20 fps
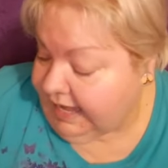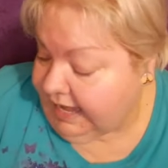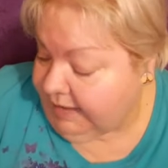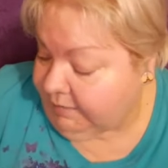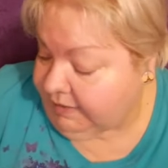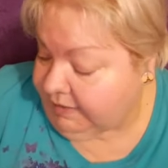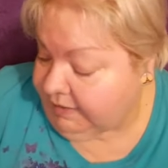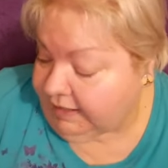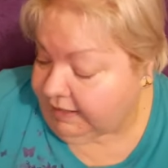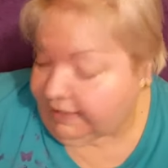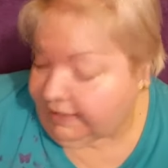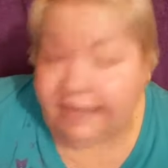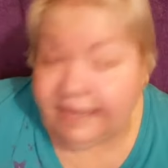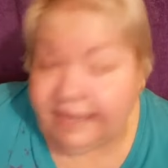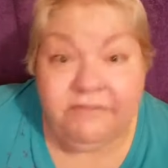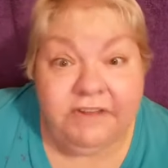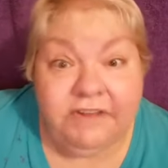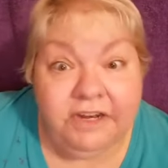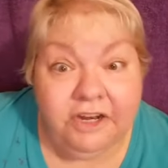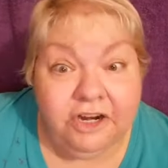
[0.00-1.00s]
well,
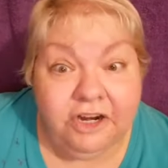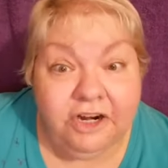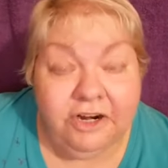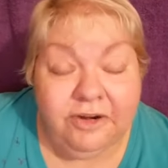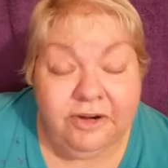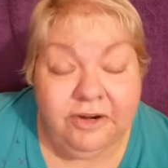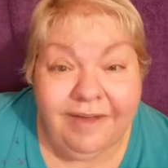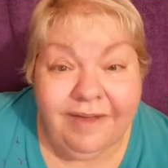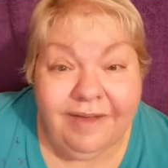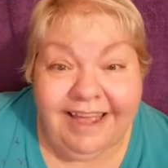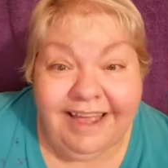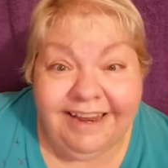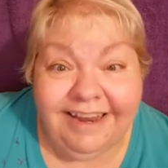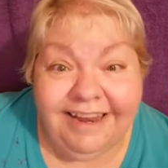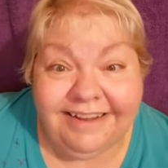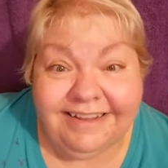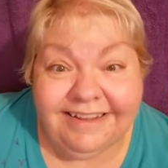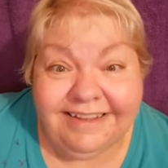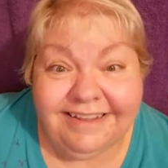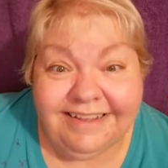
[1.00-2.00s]
live and learn, right?
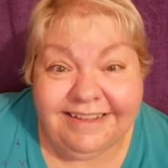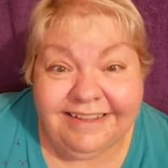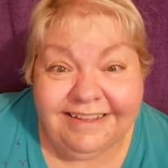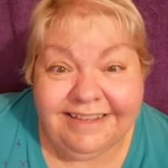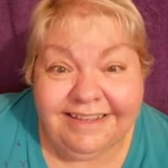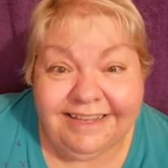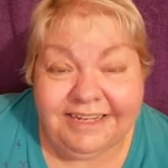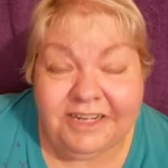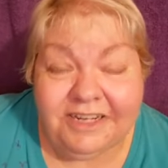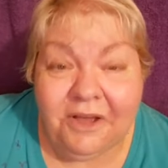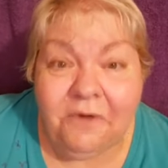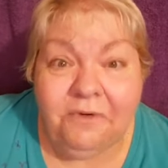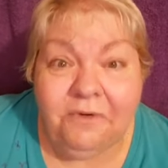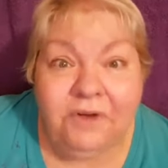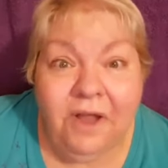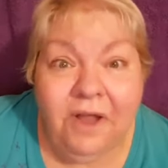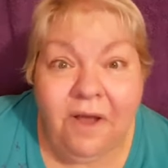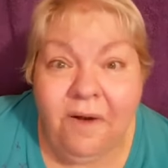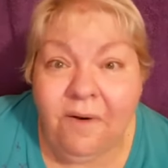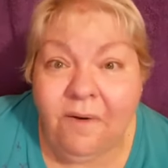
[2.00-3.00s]
You don't
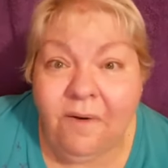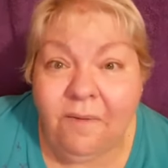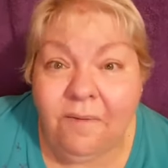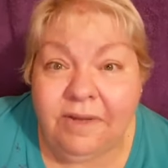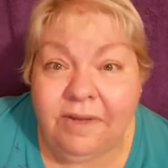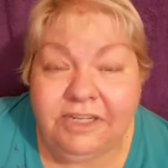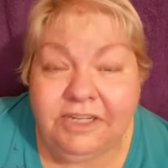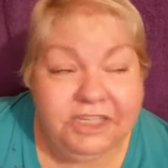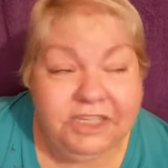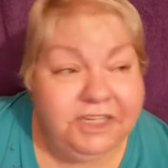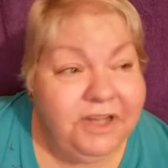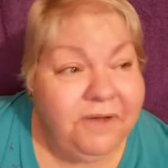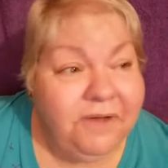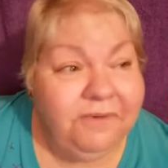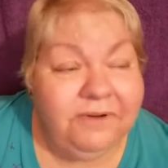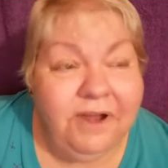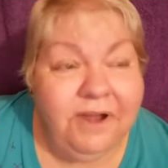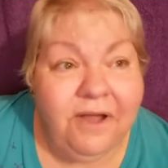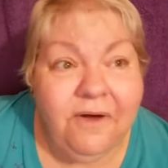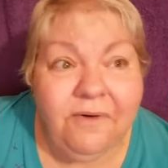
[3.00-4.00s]
know what you
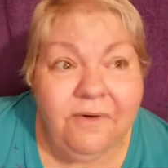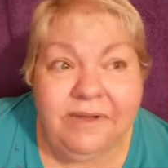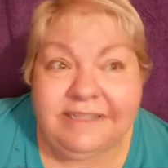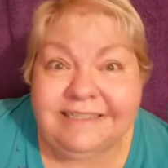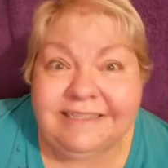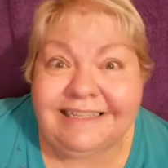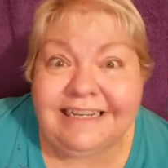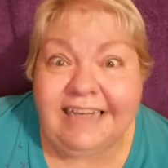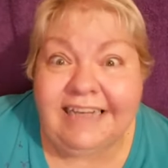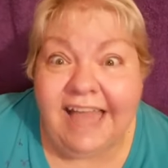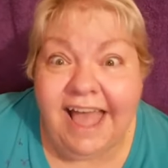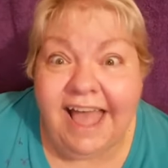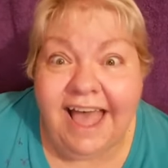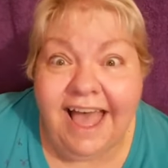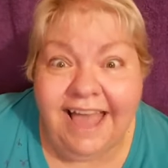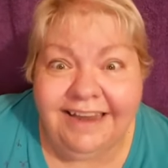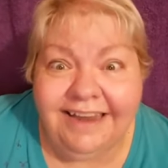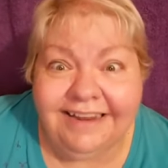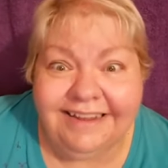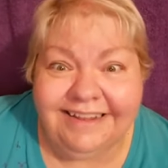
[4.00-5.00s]
don't know, it's a
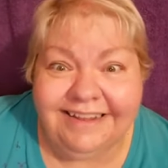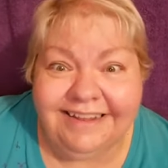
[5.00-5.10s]
lot.